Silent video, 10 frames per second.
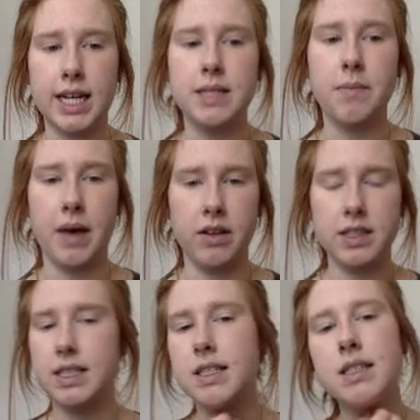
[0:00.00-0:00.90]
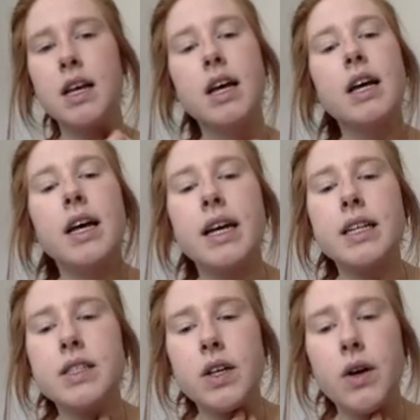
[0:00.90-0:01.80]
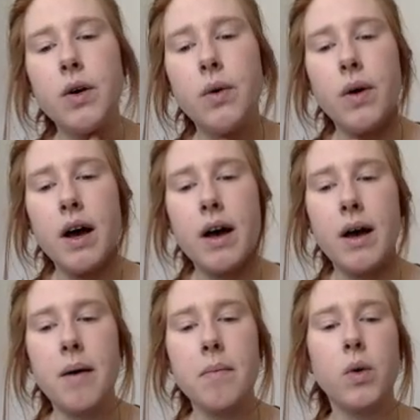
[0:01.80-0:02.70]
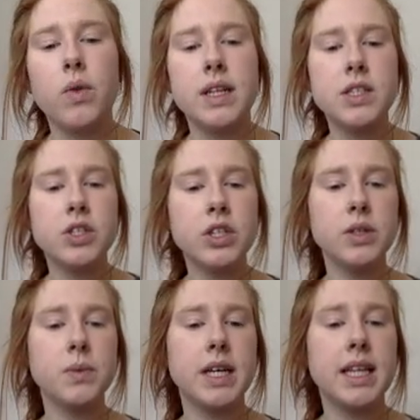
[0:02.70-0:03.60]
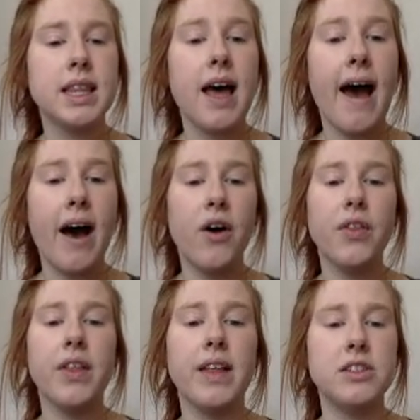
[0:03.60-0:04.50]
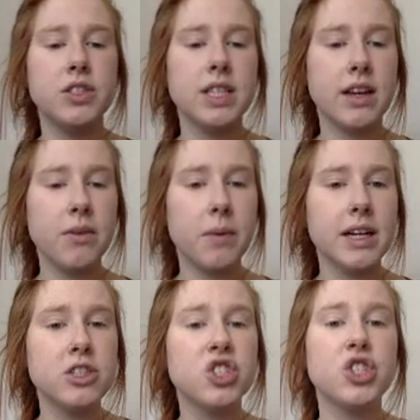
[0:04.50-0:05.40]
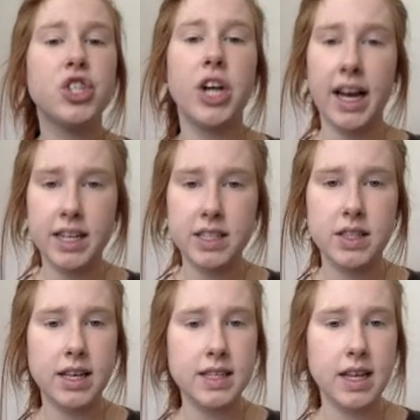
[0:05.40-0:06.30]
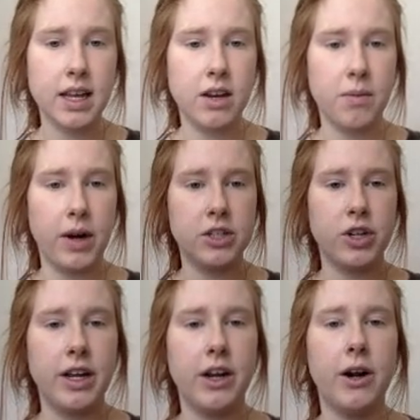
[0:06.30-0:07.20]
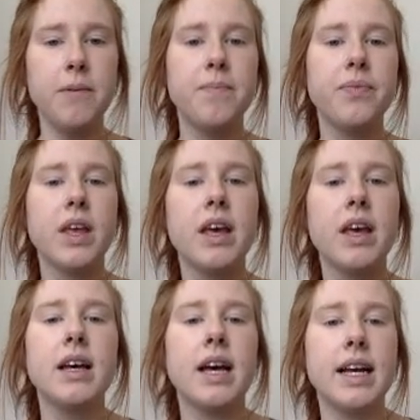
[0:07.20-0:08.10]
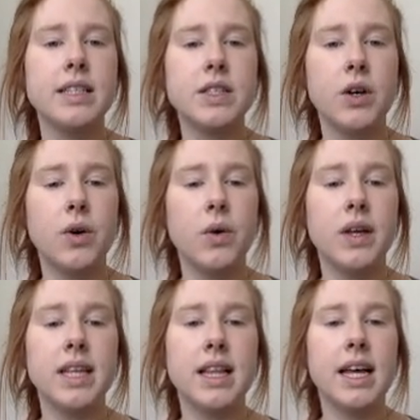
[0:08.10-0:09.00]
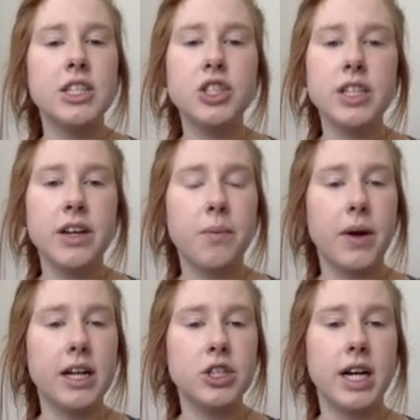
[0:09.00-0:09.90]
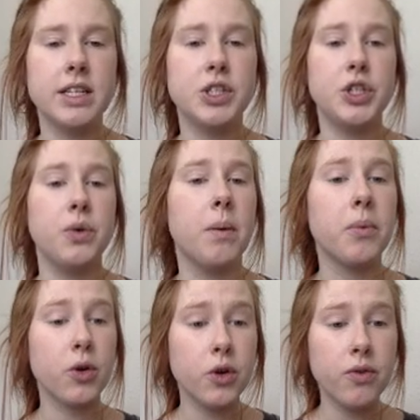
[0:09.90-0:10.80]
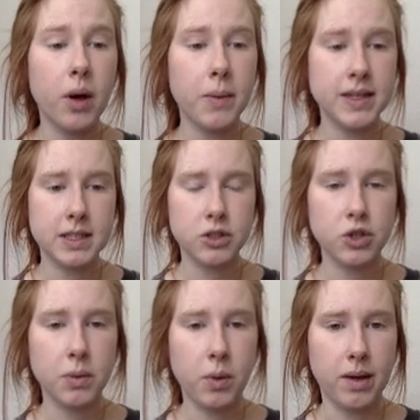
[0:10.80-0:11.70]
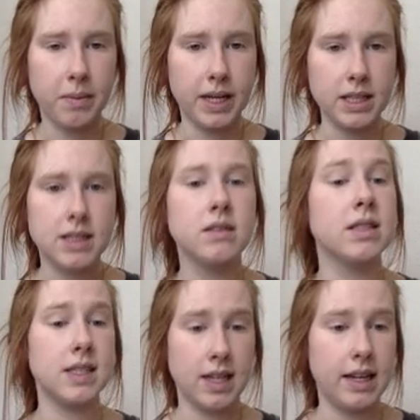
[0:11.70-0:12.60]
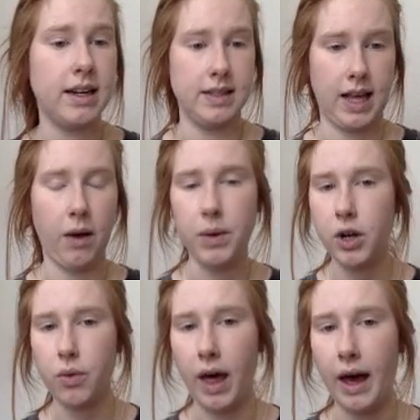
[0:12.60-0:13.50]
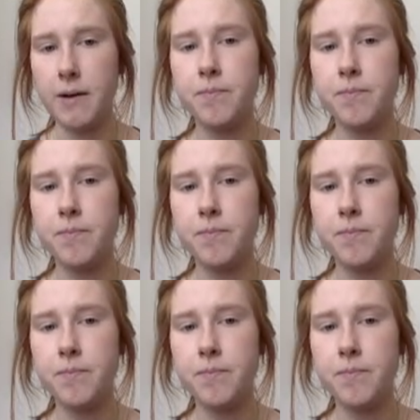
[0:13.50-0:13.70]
and balances. And so let's start with how the legislative branch checks the executive branch right here. And so the legislative branch has to approve all presidential appointments. The Senate does that. We know that.